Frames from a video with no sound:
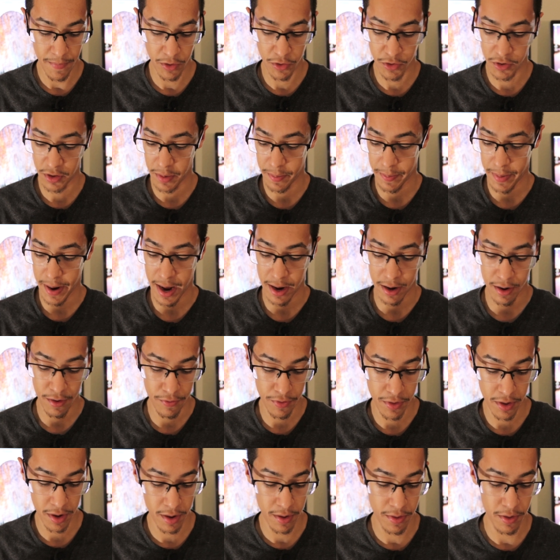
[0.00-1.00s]
you see the back
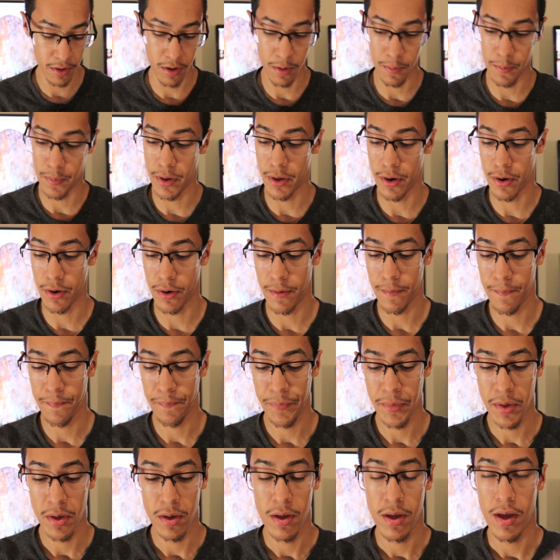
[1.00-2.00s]
of the, the computer.
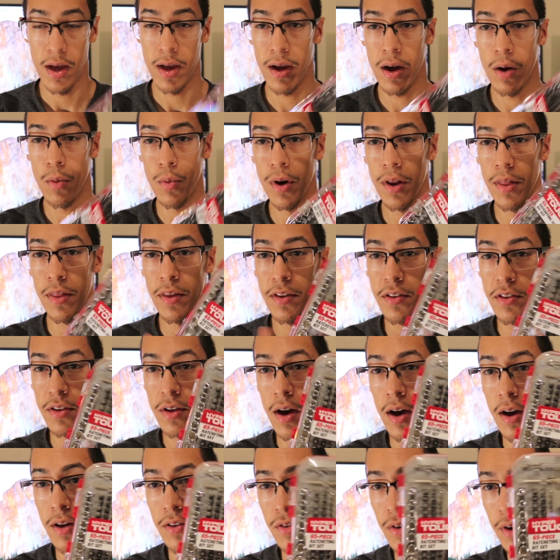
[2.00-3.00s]
I got one of these
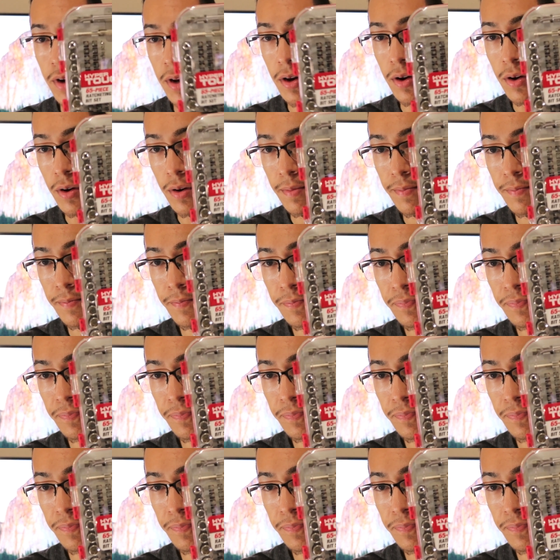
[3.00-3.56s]
guys right here.